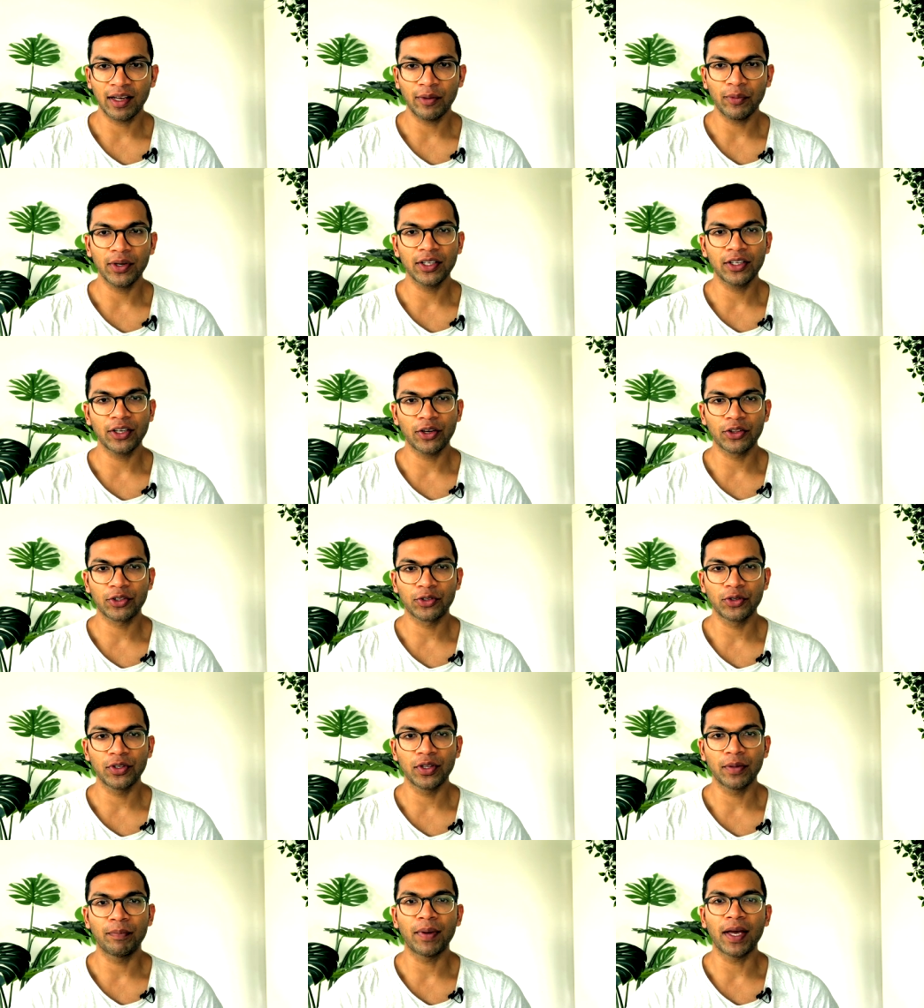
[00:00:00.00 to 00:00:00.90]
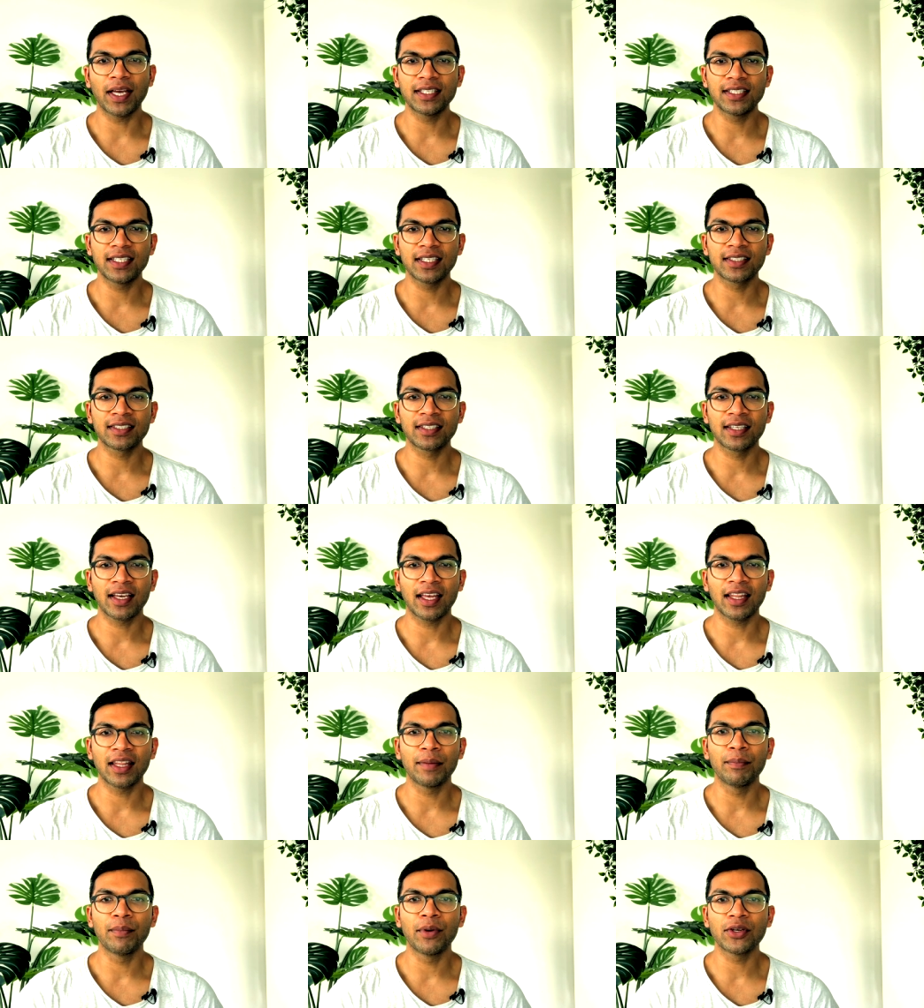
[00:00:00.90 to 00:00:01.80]
I want to go through the basics
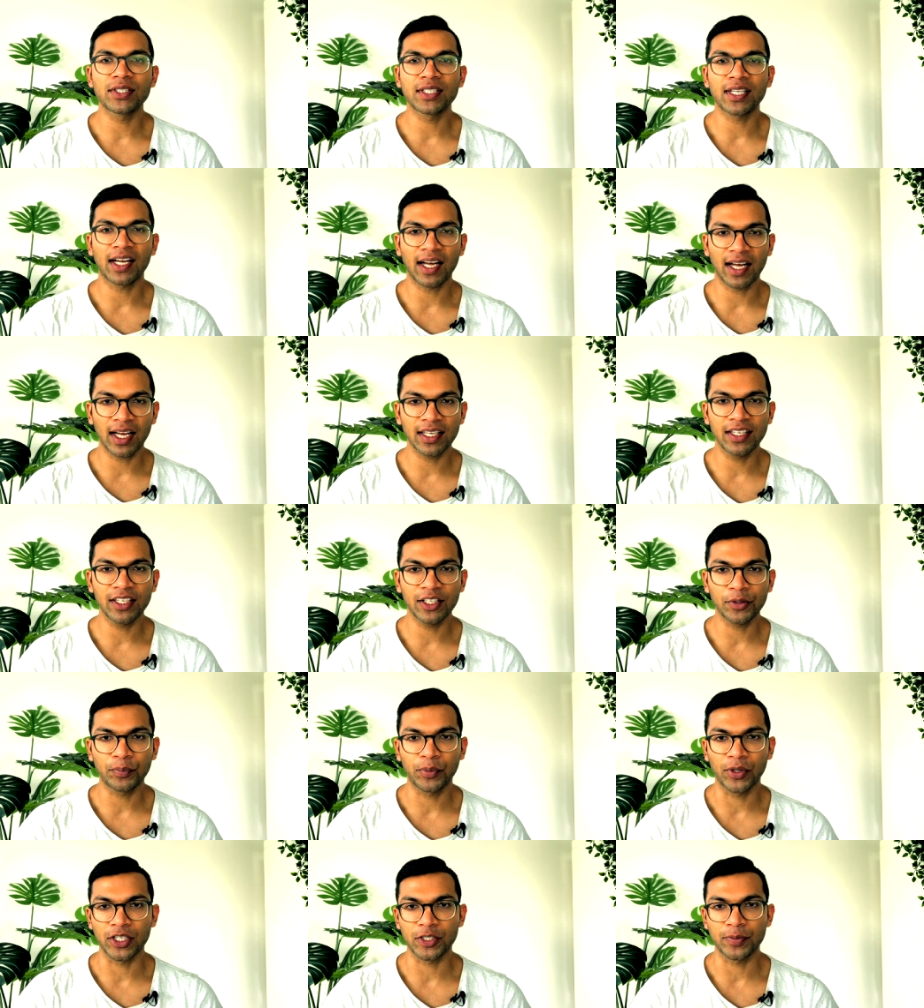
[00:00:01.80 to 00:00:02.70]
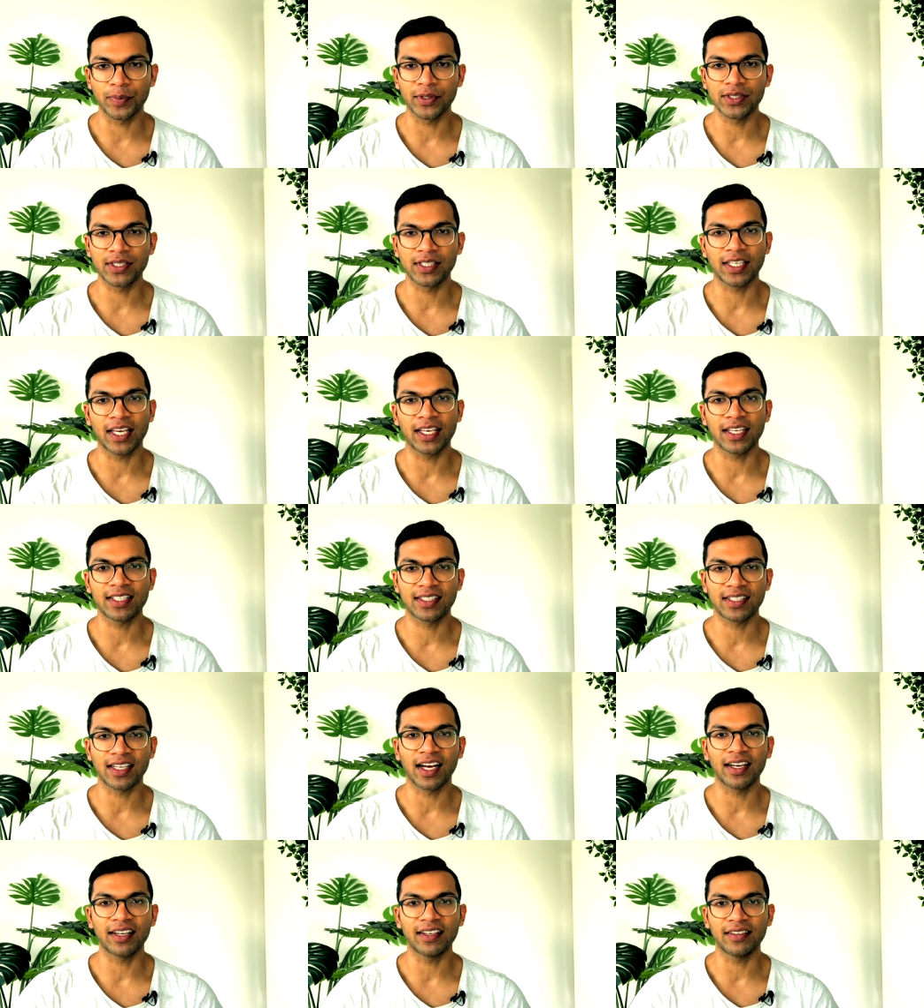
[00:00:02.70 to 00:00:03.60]
and the most high yield principles to get you
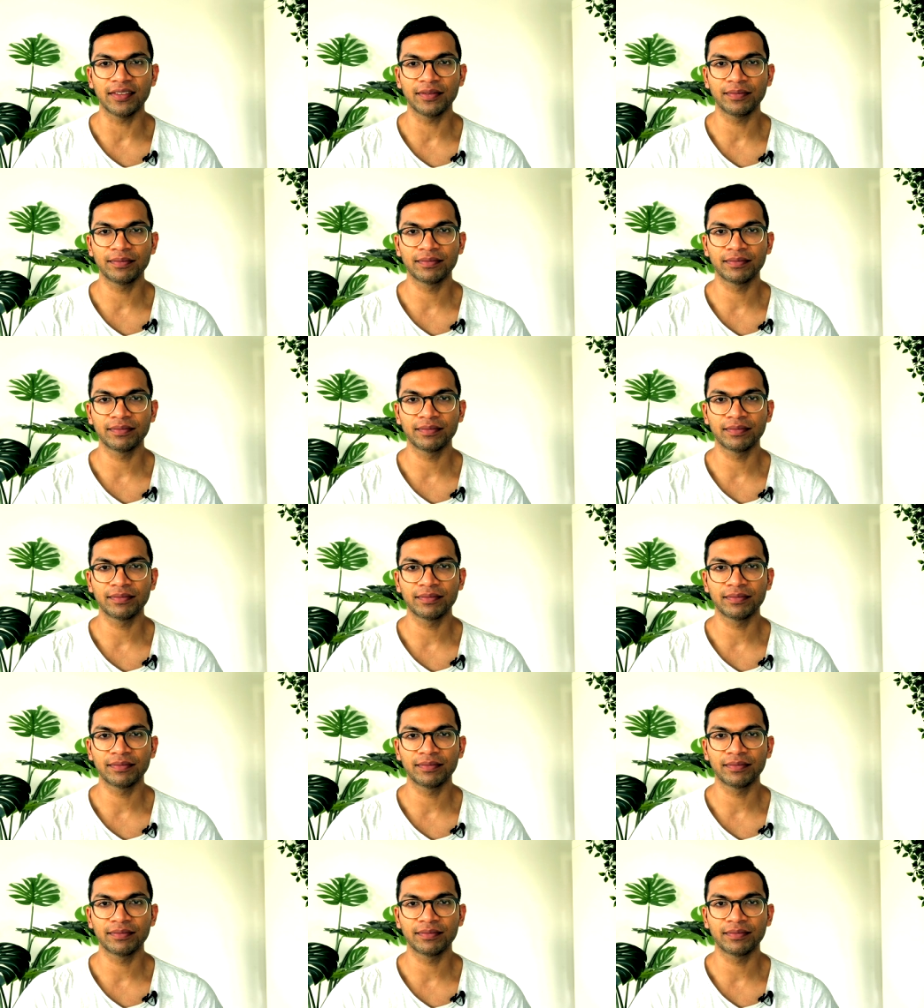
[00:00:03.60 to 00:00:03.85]
started.